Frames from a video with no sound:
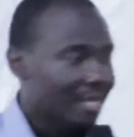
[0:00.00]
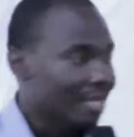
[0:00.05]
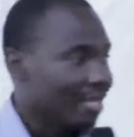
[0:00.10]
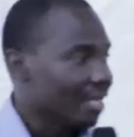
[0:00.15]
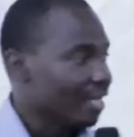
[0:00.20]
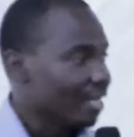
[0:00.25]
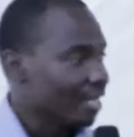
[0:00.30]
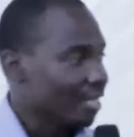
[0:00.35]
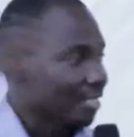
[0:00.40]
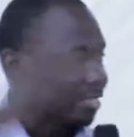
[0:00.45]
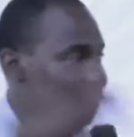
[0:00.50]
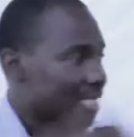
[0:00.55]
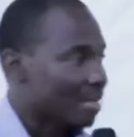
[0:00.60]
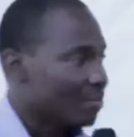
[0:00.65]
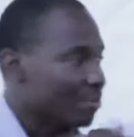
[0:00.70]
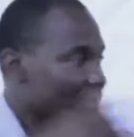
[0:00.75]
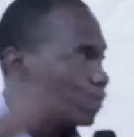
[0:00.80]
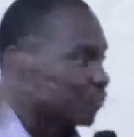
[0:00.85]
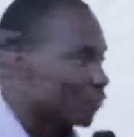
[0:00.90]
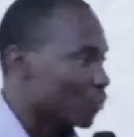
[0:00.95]
And
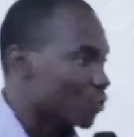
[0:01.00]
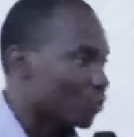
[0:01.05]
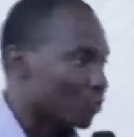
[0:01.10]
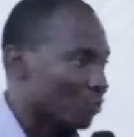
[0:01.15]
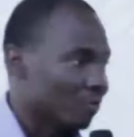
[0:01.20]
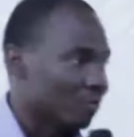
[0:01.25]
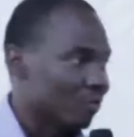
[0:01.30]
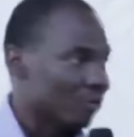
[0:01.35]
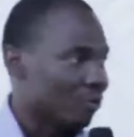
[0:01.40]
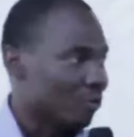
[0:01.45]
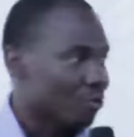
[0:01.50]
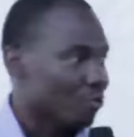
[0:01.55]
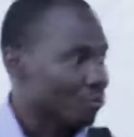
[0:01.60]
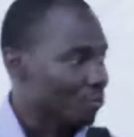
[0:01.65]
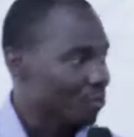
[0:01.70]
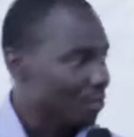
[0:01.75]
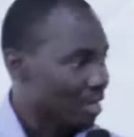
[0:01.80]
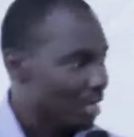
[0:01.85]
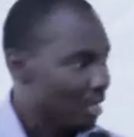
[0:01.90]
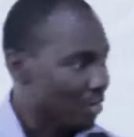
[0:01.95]
some, if not all of you, know
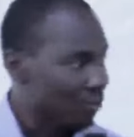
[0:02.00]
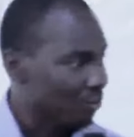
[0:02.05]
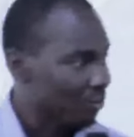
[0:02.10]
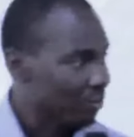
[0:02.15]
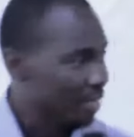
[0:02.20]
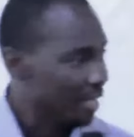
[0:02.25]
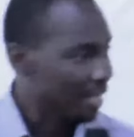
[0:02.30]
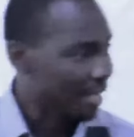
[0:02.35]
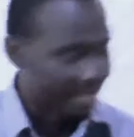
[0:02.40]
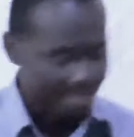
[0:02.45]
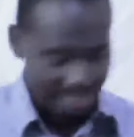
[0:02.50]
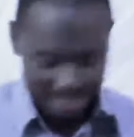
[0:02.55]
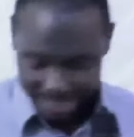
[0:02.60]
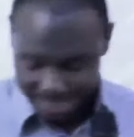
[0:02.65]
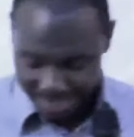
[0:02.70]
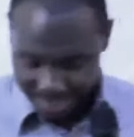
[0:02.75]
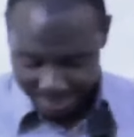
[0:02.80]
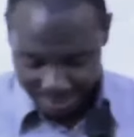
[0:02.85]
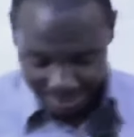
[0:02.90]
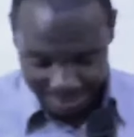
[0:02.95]
how they
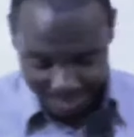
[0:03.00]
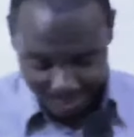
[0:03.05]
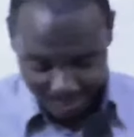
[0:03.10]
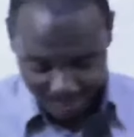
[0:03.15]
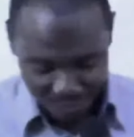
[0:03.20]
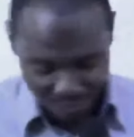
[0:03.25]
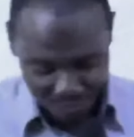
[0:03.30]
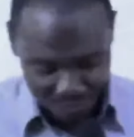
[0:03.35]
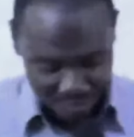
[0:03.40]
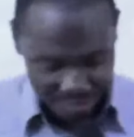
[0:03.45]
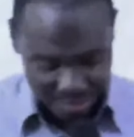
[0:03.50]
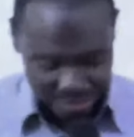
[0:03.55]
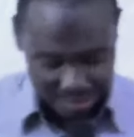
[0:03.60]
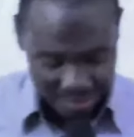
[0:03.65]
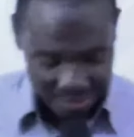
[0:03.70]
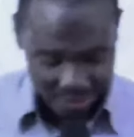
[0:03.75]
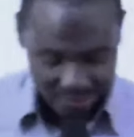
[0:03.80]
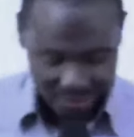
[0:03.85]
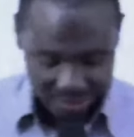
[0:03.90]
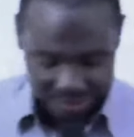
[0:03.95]
ended. Some of those
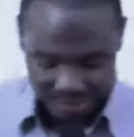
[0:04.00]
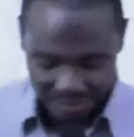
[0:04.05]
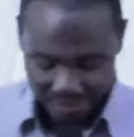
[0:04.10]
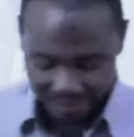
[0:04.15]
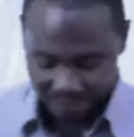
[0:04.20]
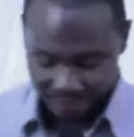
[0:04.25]
decisions.